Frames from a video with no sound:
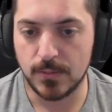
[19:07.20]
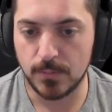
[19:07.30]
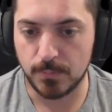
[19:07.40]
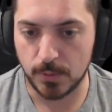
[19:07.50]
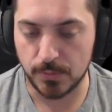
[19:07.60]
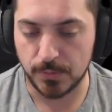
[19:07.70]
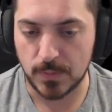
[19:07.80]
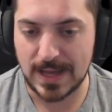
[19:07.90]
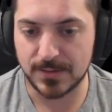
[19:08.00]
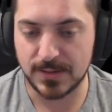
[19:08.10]
both
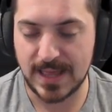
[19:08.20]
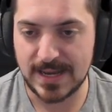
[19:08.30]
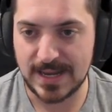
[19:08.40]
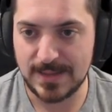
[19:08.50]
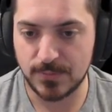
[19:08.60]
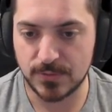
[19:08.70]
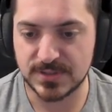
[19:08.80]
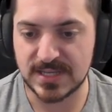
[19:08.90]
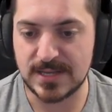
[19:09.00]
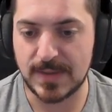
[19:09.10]
Waddle and
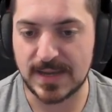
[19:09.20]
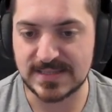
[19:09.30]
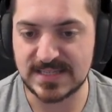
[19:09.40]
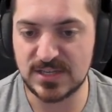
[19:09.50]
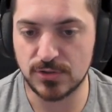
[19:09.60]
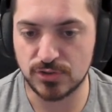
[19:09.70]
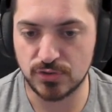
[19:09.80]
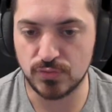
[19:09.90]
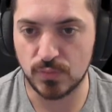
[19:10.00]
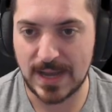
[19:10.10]
Neighbors in my tier
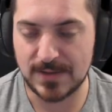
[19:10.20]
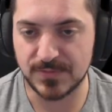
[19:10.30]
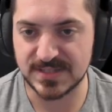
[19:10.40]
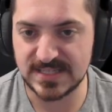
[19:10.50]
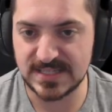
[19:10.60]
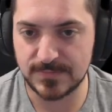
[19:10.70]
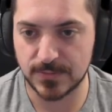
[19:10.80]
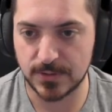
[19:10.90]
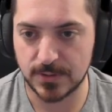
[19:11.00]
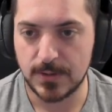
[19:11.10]
2 wide
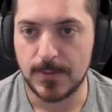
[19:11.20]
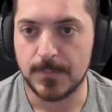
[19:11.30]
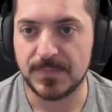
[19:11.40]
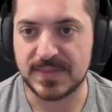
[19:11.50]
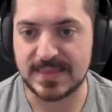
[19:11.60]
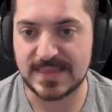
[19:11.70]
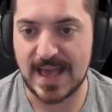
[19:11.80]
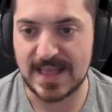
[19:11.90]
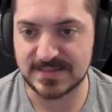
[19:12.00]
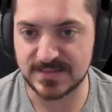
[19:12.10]
receiver.
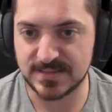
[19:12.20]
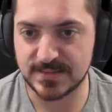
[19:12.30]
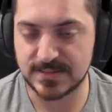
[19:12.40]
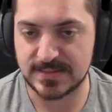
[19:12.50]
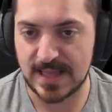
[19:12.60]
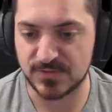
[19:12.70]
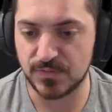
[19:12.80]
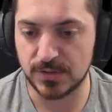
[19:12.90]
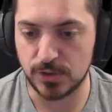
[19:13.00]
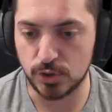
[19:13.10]
That's
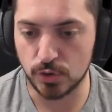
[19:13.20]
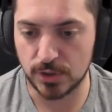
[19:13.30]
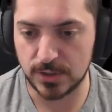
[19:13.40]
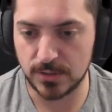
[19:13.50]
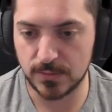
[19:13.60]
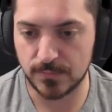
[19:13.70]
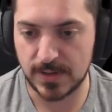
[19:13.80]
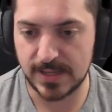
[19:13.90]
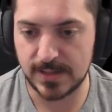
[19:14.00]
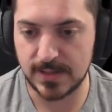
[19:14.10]
really good,
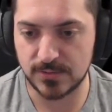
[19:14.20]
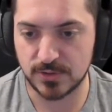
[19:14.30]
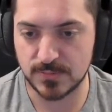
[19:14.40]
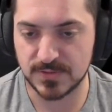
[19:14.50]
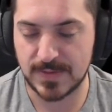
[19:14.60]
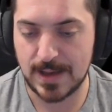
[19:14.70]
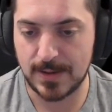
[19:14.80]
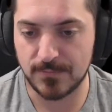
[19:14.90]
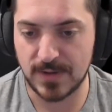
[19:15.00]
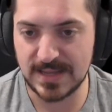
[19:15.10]
right? In terms of how
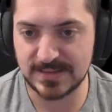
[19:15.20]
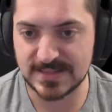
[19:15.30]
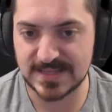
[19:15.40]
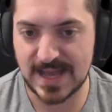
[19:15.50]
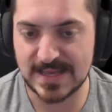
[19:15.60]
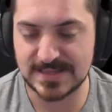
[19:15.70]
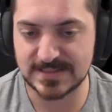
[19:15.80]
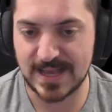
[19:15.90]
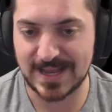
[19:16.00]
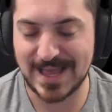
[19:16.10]
I rank these
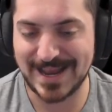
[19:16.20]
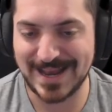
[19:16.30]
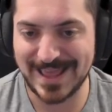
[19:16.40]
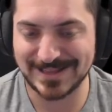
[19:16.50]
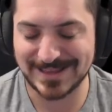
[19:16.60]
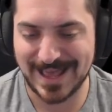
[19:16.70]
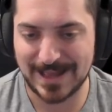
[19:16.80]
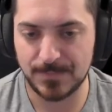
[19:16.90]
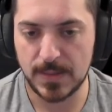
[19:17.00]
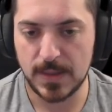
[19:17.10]
guys, I kind of nailed that.